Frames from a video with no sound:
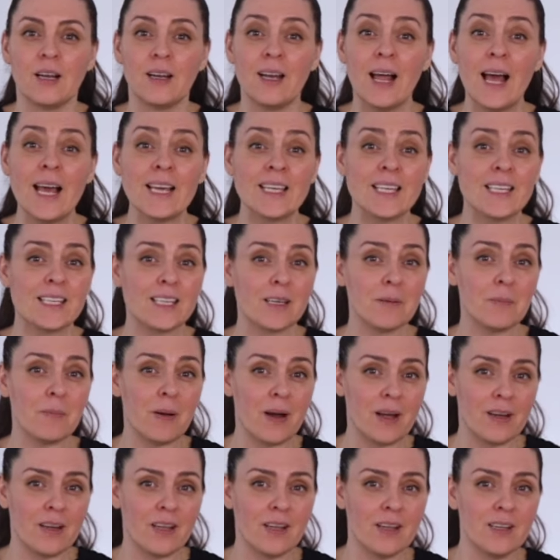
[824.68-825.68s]
Like
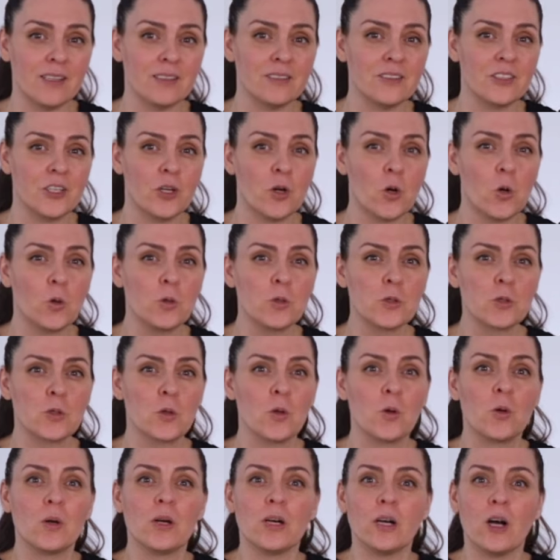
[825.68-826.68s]
ikebana, they're
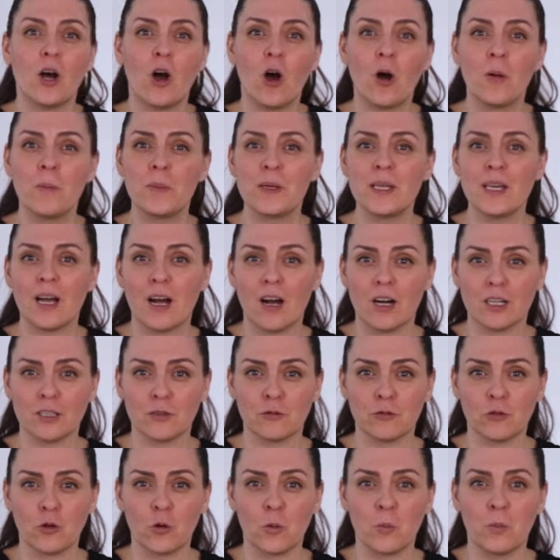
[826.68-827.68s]
also a hobby
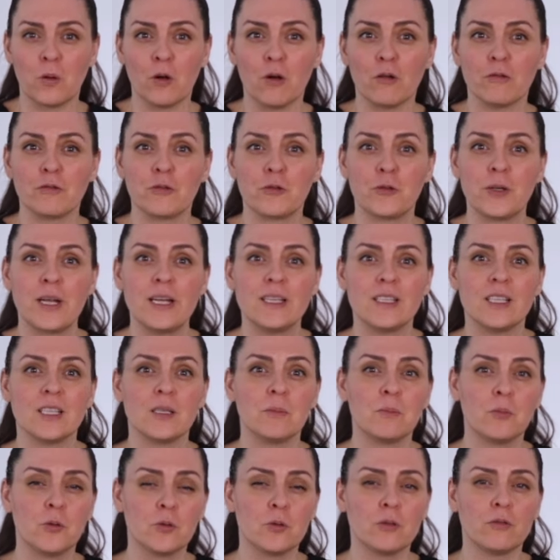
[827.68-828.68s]
art form of
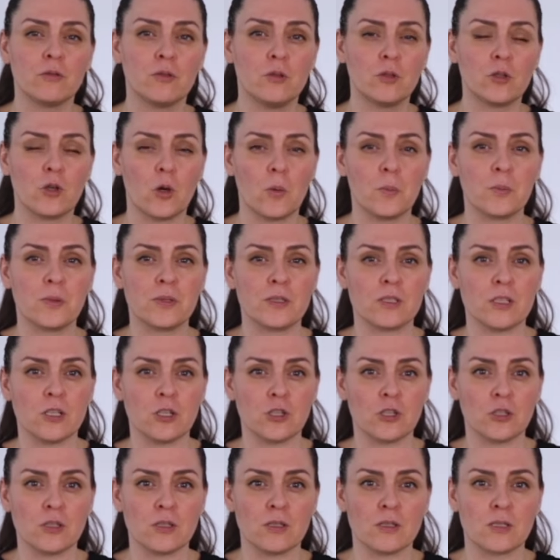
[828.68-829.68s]
creating beautiful
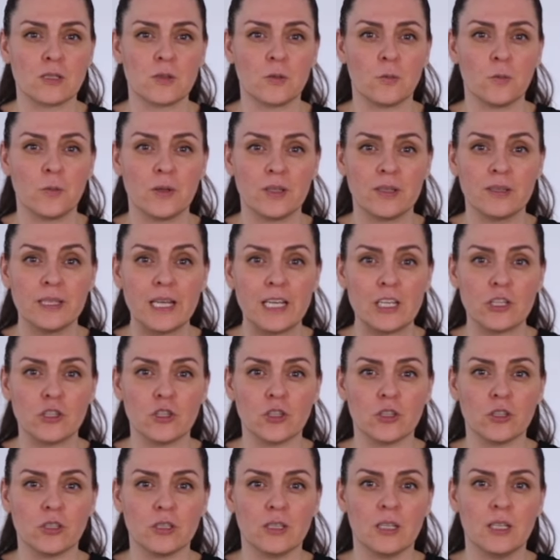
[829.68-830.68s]
compositions with
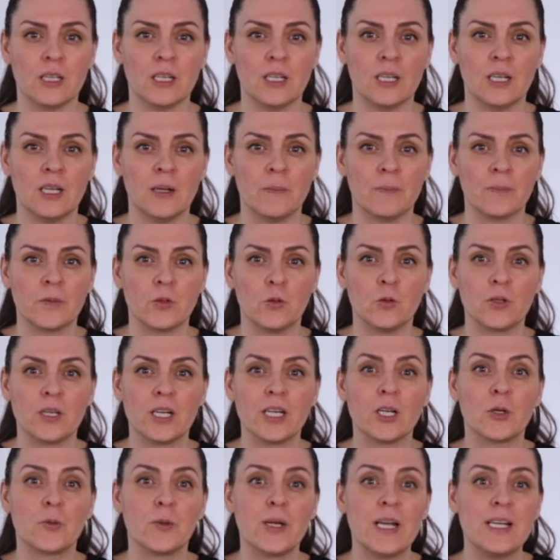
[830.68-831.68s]
nature. You
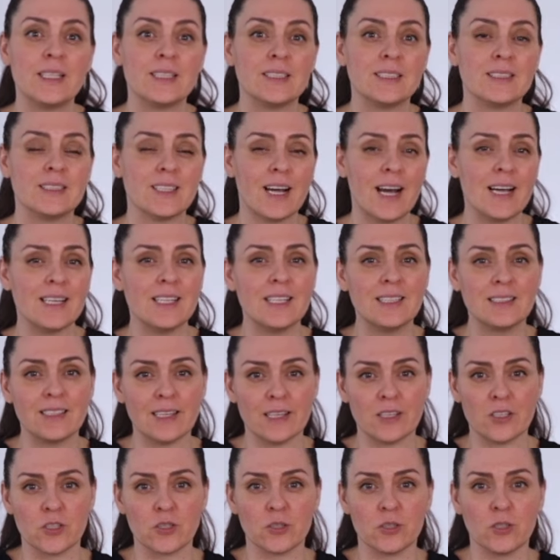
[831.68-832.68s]
can create a tiny
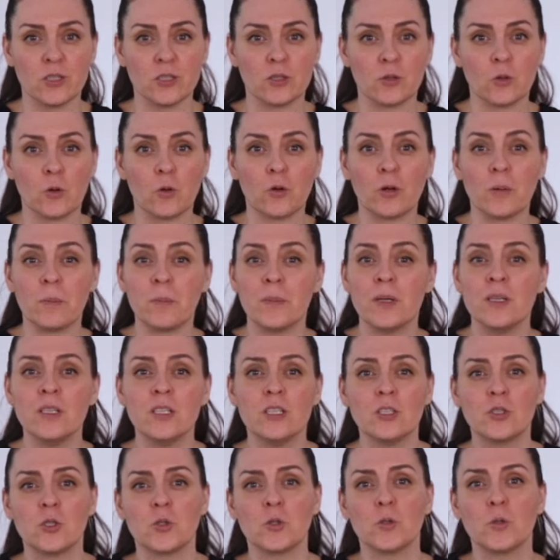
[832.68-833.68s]
desert or a
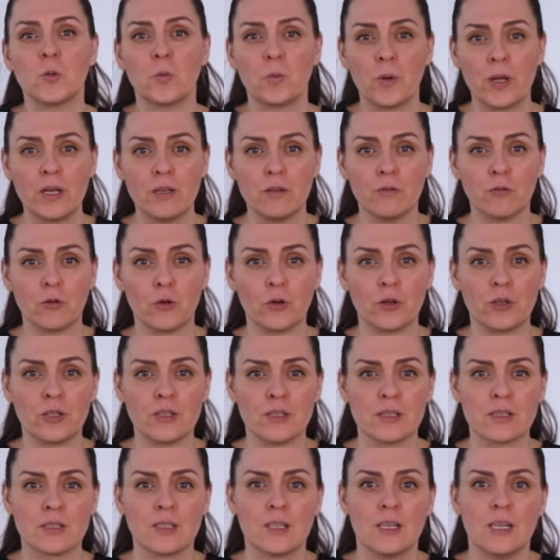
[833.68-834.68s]
miniature
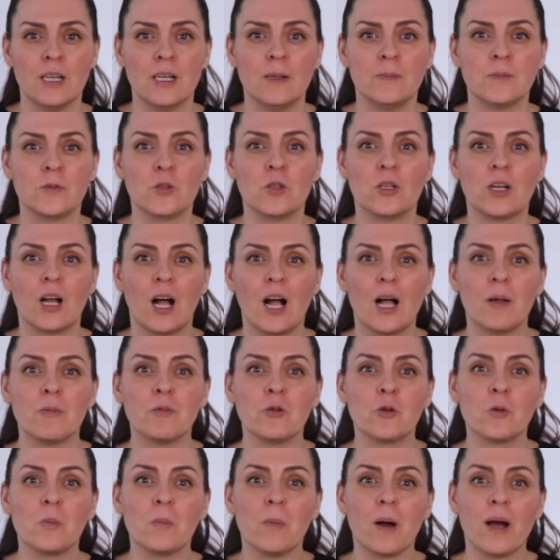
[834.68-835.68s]
rainforest to
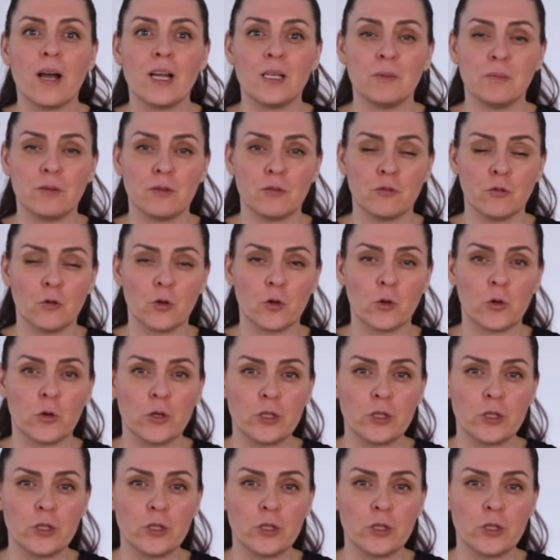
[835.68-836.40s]
calm your mind before